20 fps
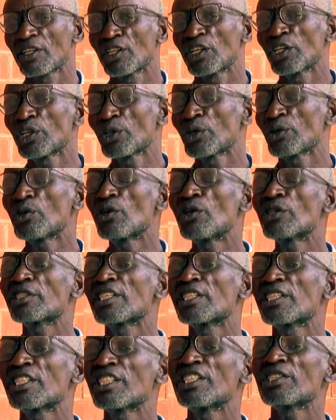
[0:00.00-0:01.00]
You don't
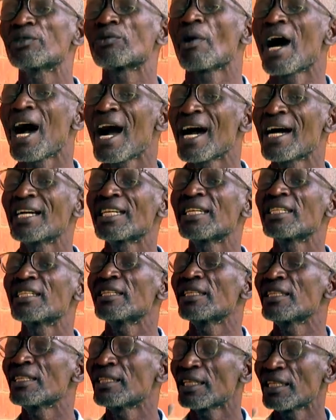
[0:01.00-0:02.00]
need to add
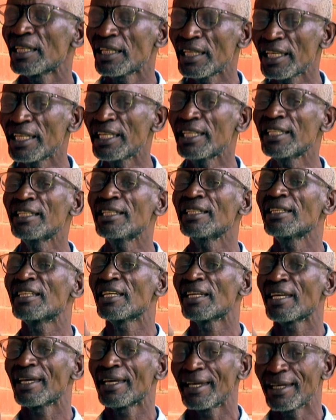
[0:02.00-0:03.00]
in
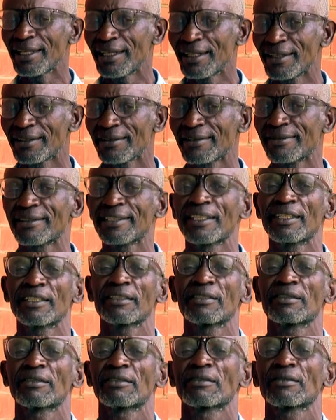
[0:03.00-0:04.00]

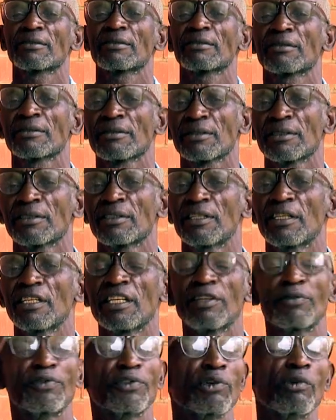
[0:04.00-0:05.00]
anything.
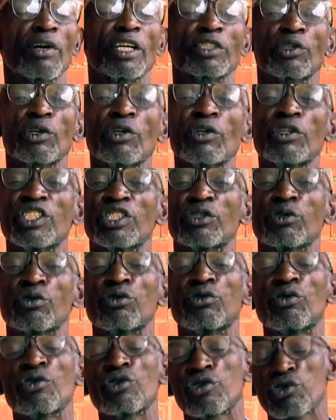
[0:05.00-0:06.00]
If you are told to
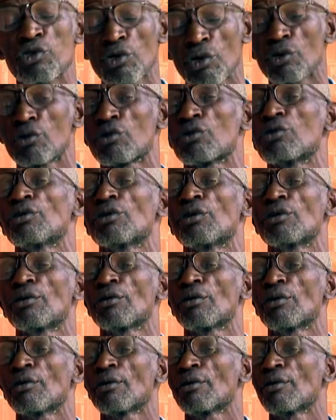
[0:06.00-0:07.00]
do so,
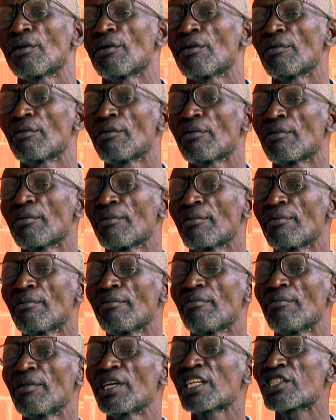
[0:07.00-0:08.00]

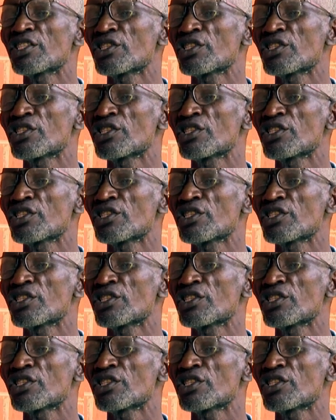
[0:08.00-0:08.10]
make